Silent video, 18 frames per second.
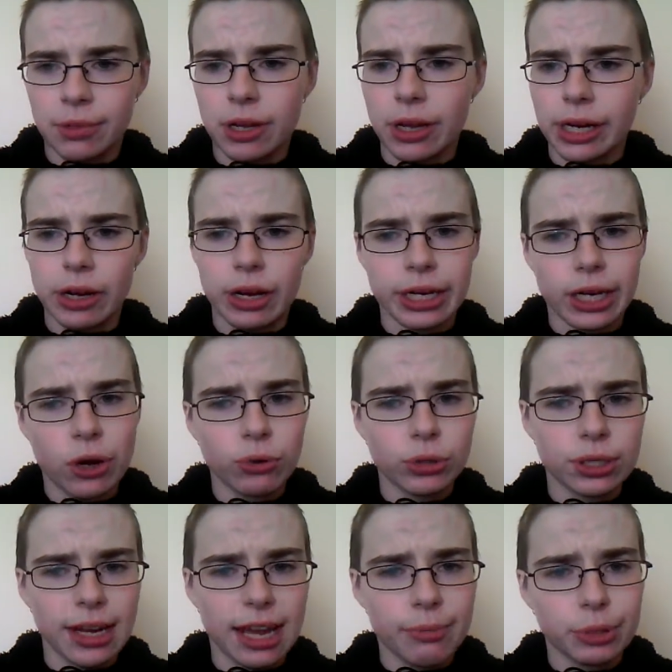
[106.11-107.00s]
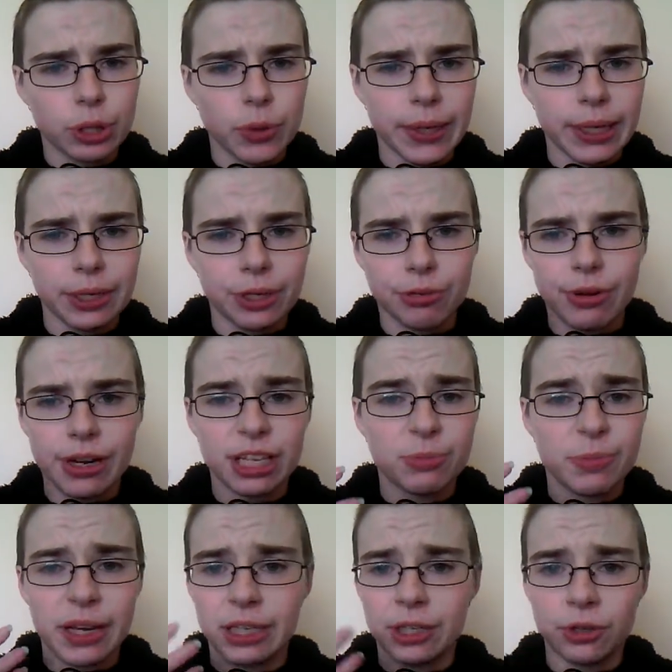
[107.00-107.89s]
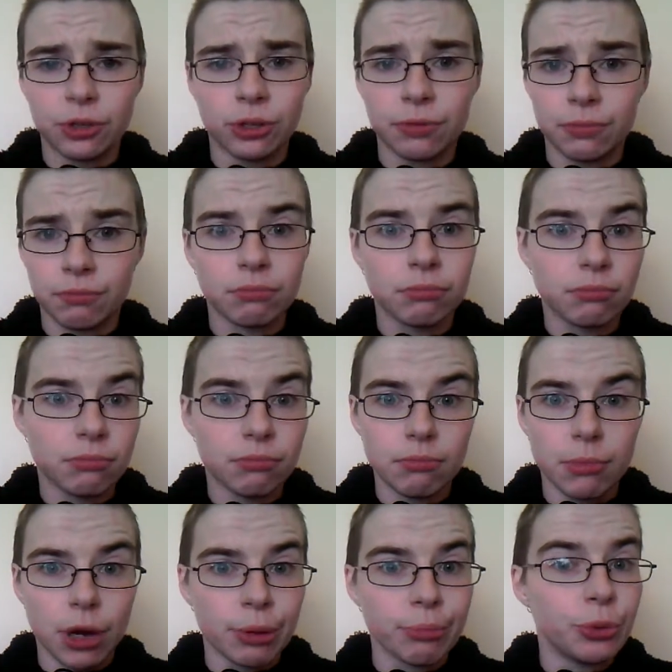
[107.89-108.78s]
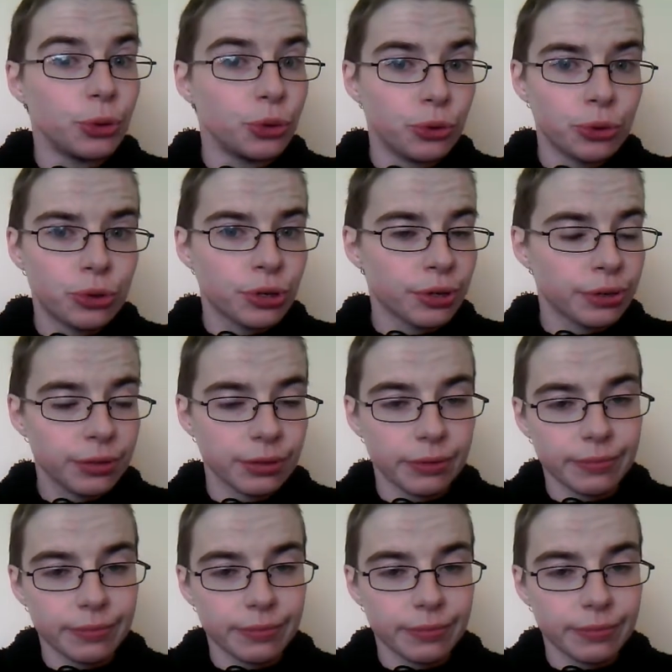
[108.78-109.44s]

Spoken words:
like I alternate between the 3 depending on my mood